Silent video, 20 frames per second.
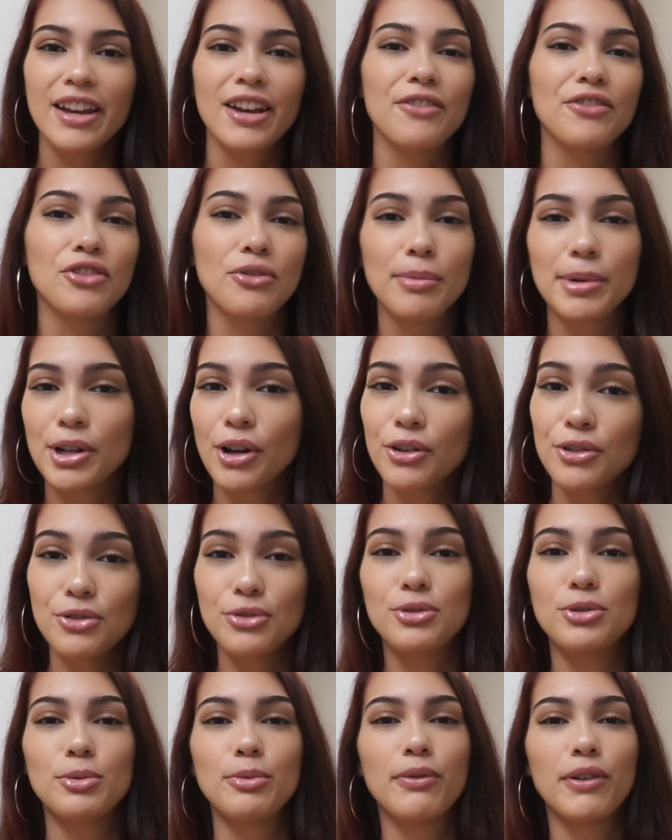If you've been on
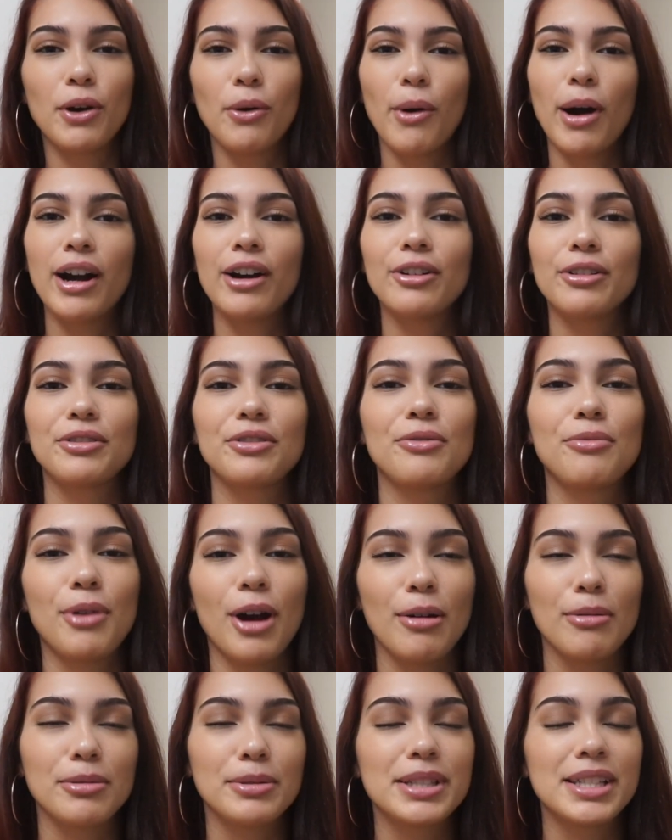YouTube for a while, you've
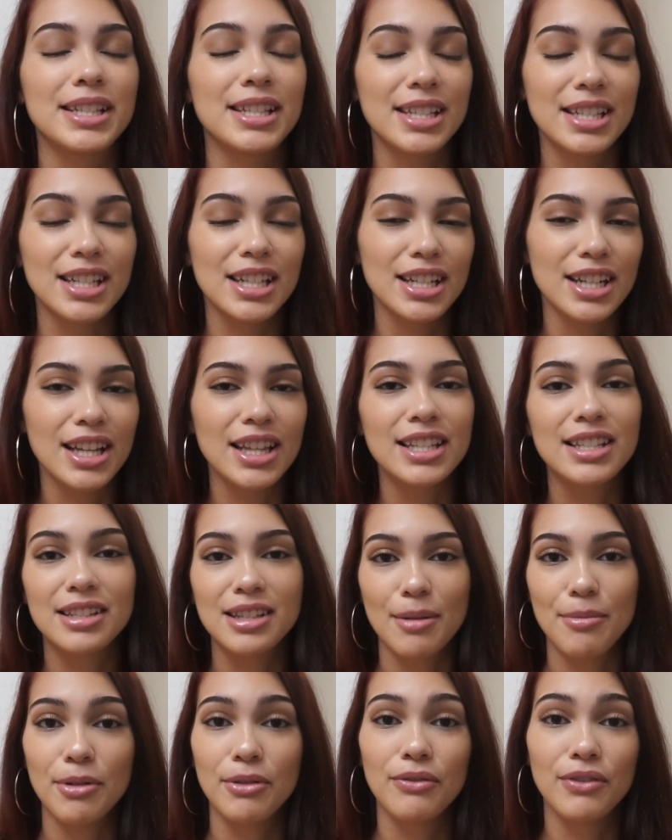probably seen these
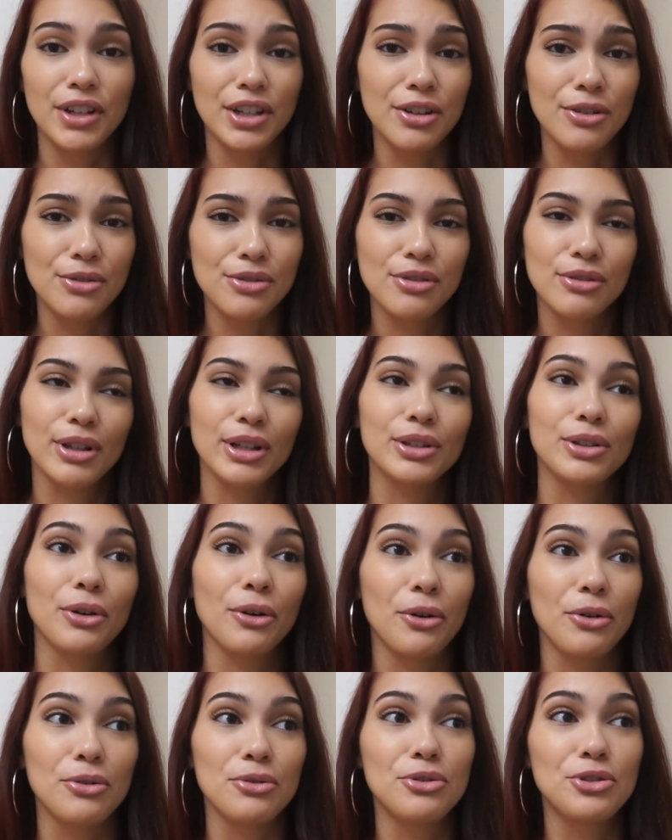type of videos, or like the
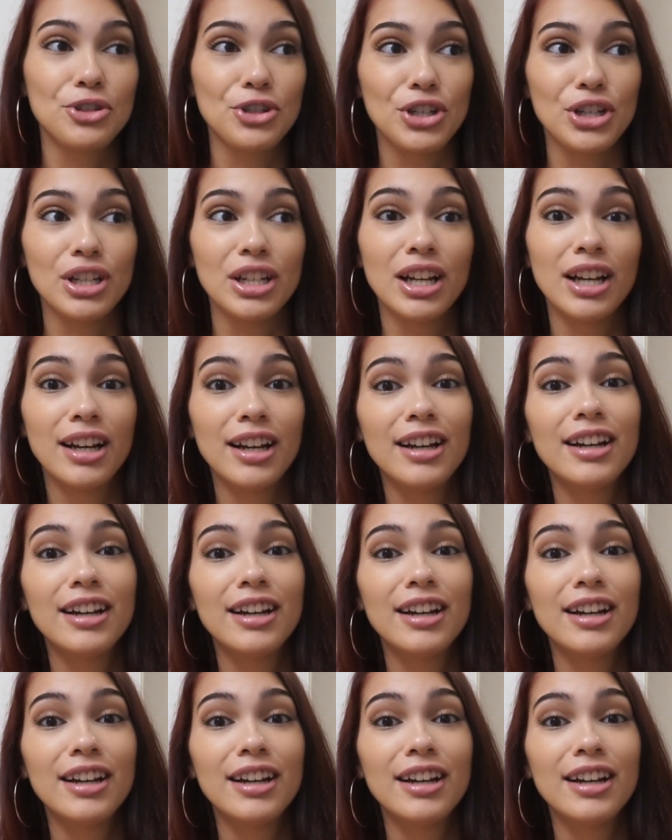OG